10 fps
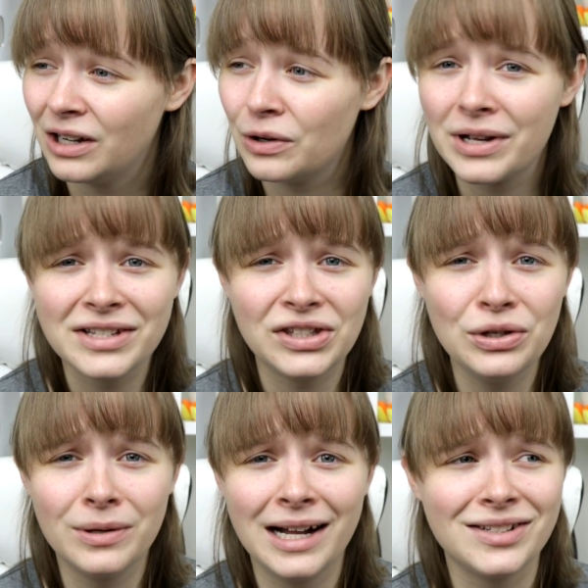Okay, so
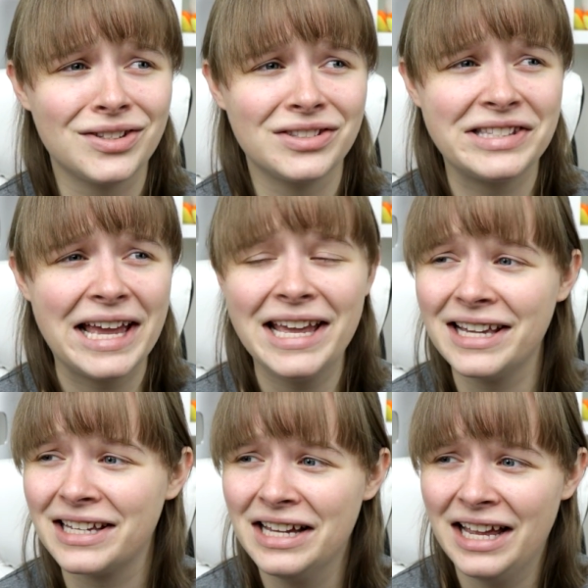you got
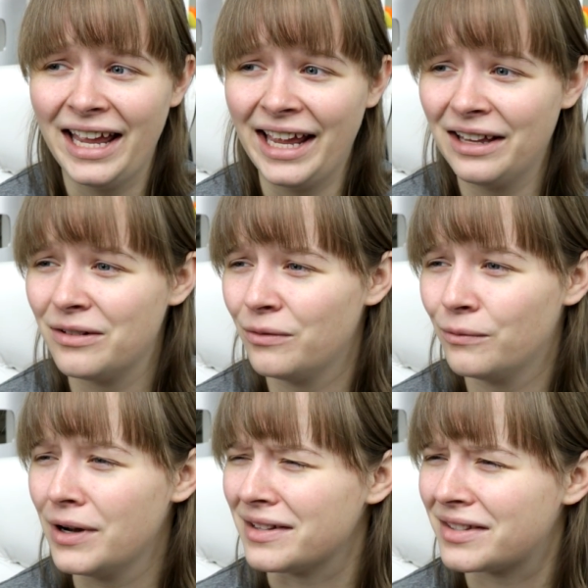steak and
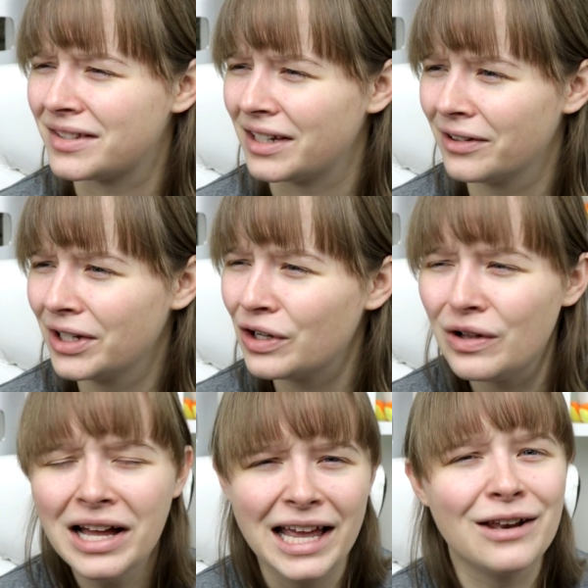what,
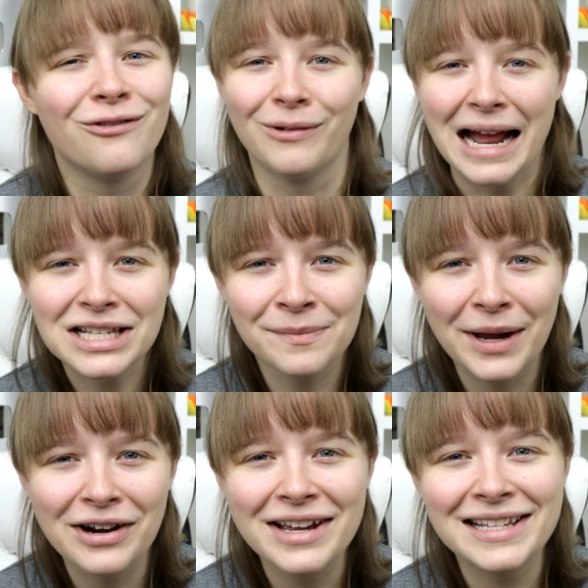cereal and
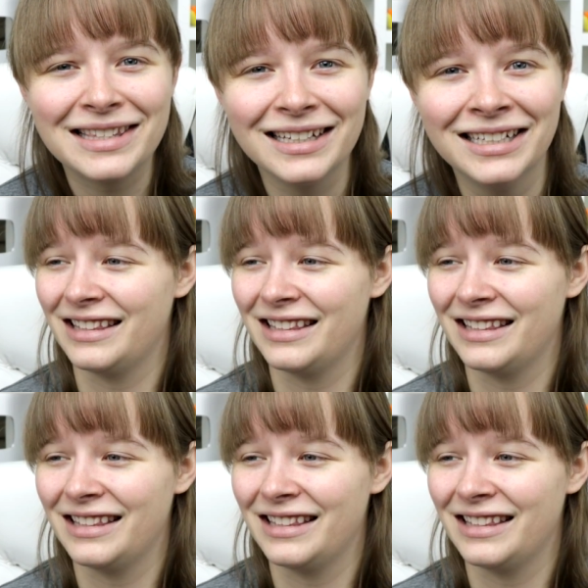raspberries?